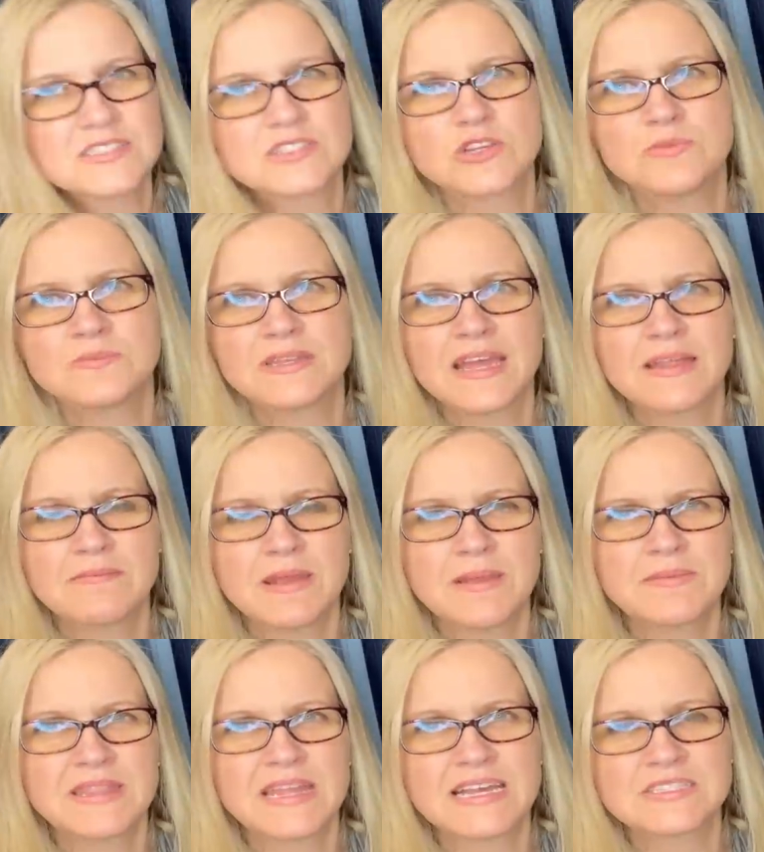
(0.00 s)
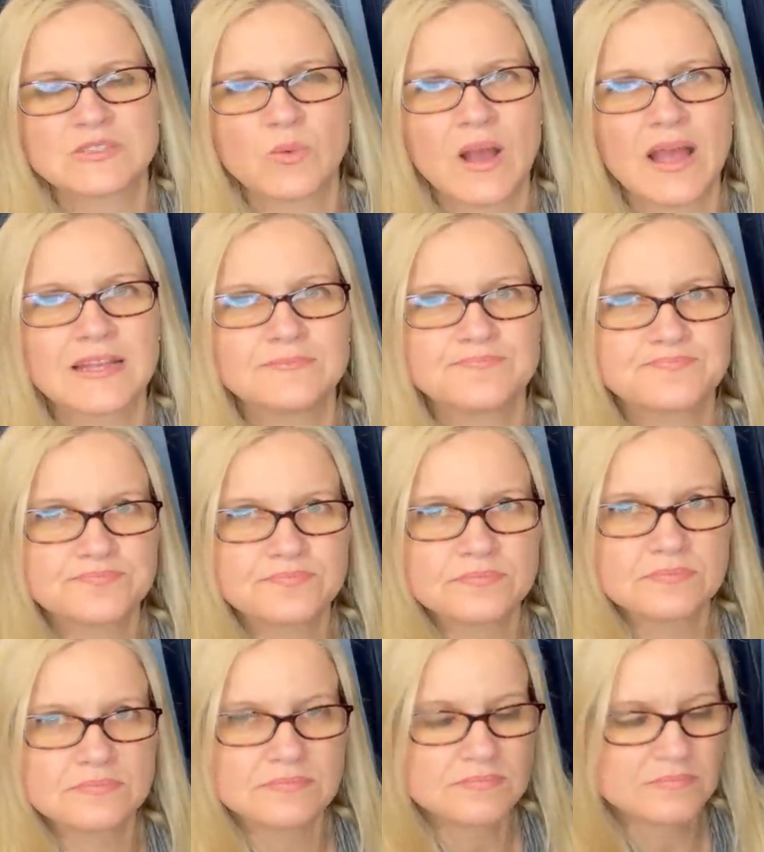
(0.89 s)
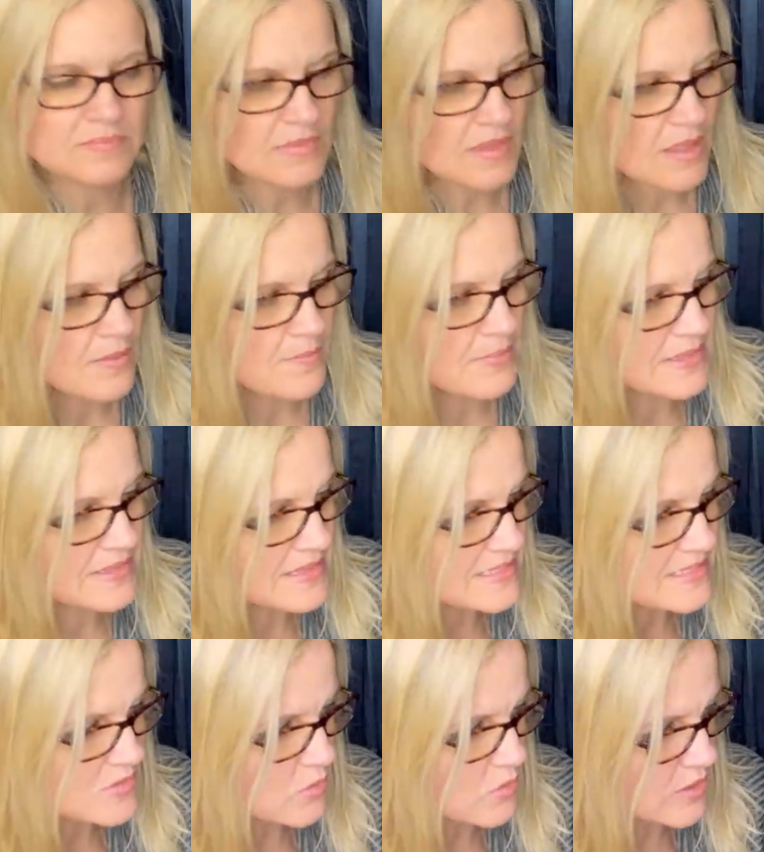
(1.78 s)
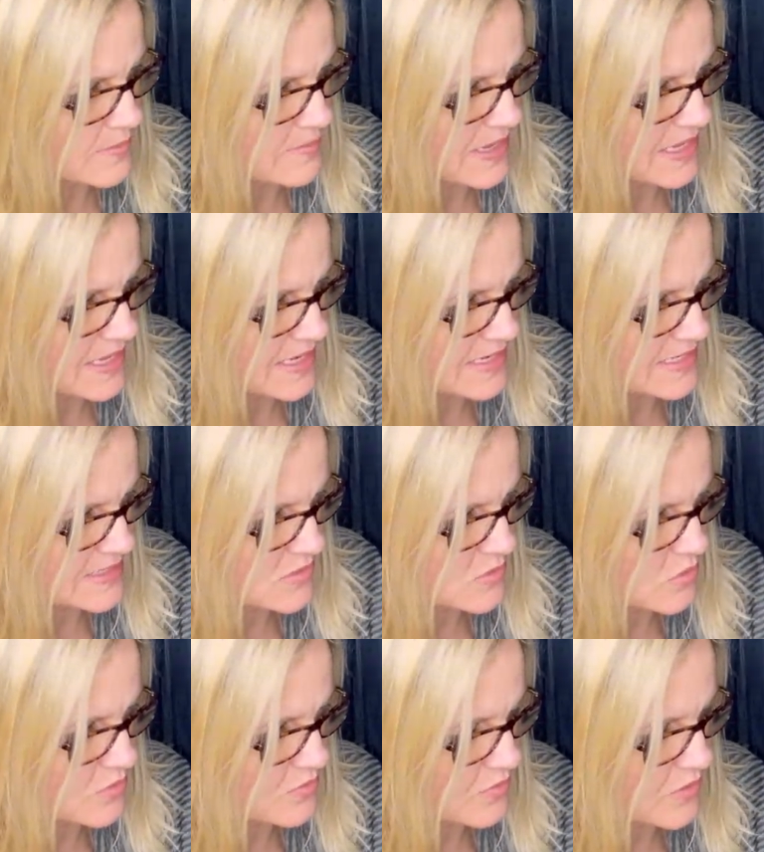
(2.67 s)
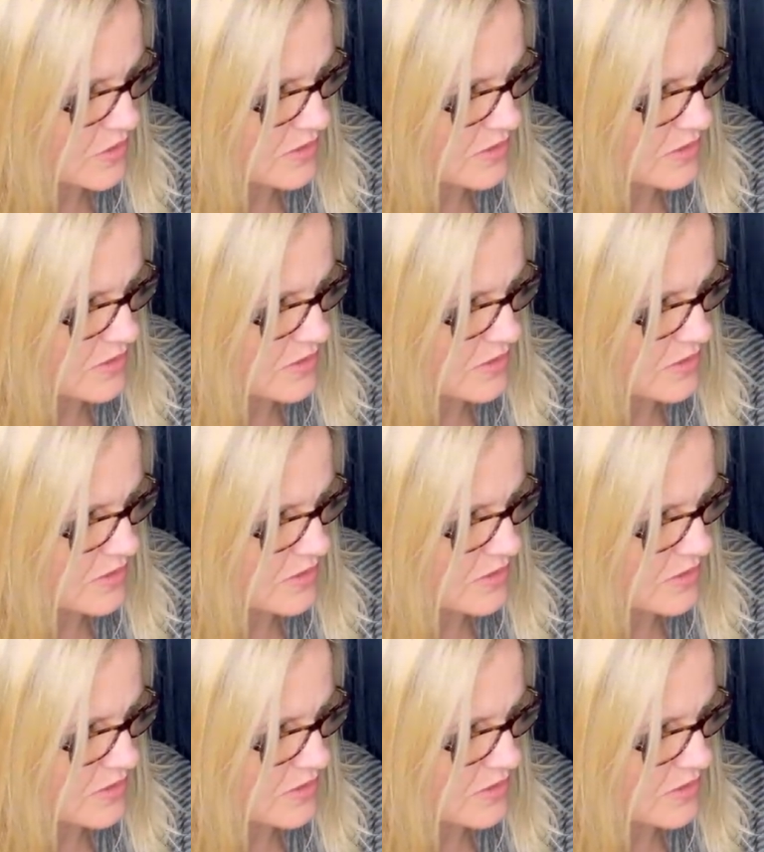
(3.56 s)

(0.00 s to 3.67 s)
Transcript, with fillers: zoomed in. Maybe that's why. But this ornament, and it sold for,